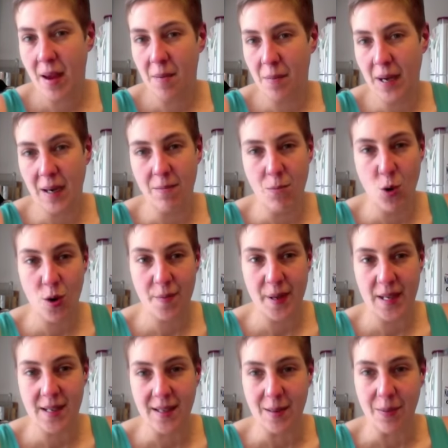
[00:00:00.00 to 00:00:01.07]
made more
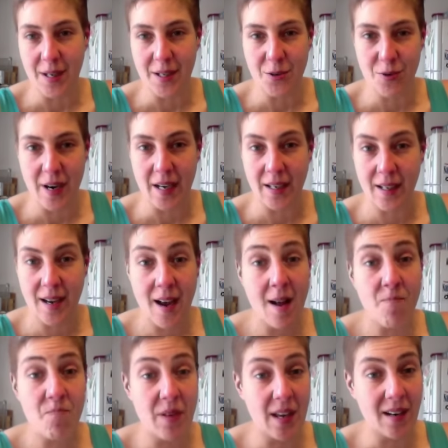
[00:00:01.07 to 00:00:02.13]
beastly by drink,
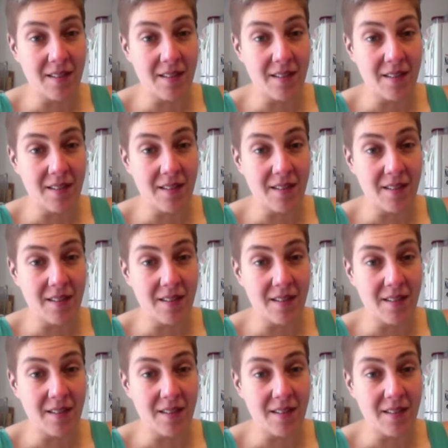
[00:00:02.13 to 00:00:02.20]
and